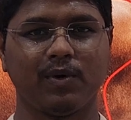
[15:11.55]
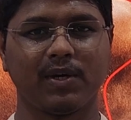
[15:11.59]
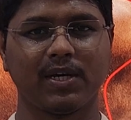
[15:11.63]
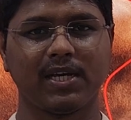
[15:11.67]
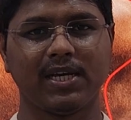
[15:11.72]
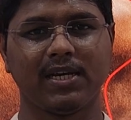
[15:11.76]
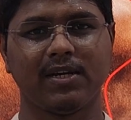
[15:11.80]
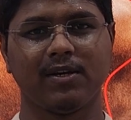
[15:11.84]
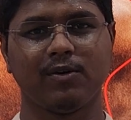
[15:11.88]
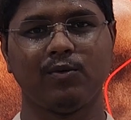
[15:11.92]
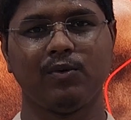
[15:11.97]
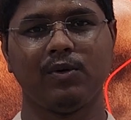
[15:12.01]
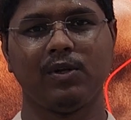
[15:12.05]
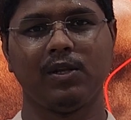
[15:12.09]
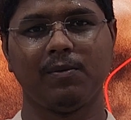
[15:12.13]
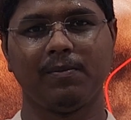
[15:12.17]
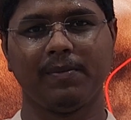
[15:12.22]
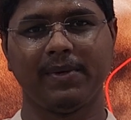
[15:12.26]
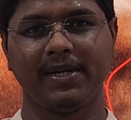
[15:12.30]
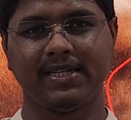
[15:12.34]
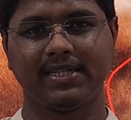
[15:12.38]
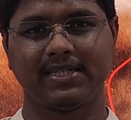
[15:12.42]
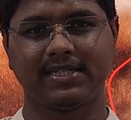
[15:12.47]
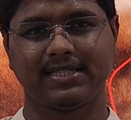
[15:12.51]
Okay, we will
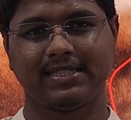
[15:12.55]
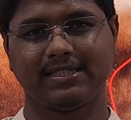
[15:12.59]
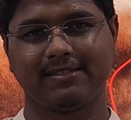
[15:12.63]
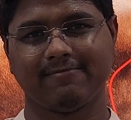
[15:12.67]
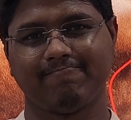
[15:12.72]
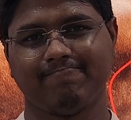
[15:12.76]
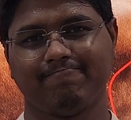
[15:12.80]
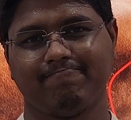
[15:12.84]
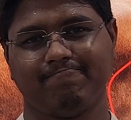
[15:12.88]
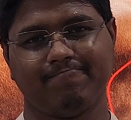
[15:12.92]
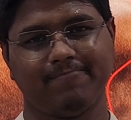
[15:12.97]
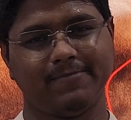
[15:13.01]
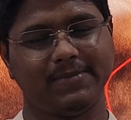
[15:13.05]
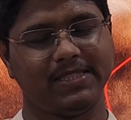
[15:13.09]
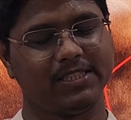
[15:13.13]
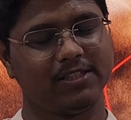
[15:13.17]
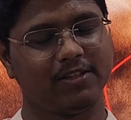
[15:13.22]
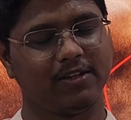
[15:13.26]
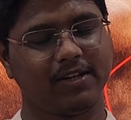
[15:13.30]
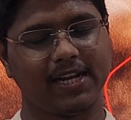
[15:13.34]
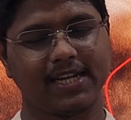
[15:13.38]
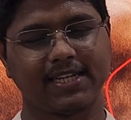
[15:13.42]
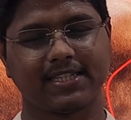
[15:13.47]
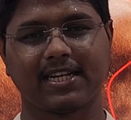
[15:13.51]
meet in
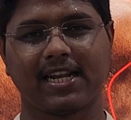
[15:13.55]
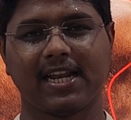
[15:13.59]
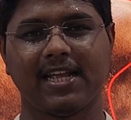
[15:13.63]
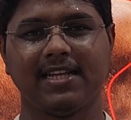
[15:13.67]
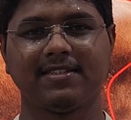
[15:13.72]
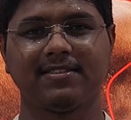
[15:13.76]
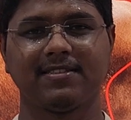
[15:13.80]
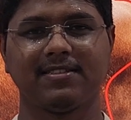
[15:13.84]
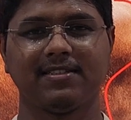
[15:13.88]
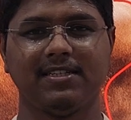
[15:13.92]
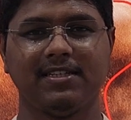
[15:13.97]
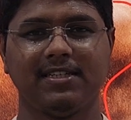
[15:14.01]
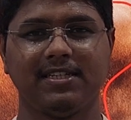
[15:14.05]
the next class.